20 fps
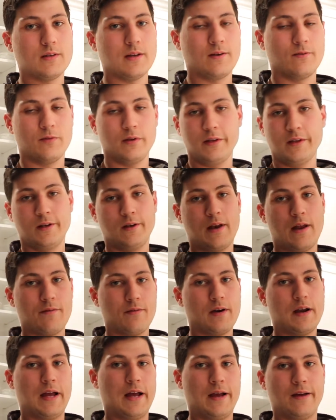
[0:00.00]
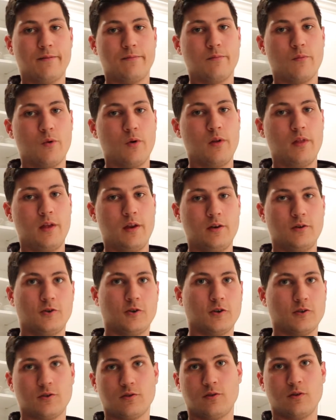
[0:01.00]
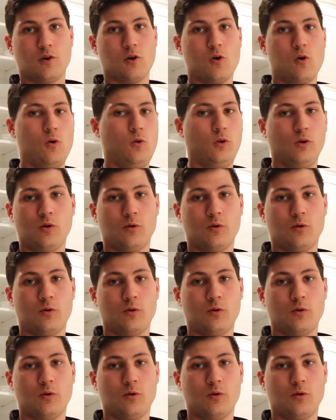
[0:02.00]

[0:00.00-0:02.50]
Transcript: I really never have more than just Nicole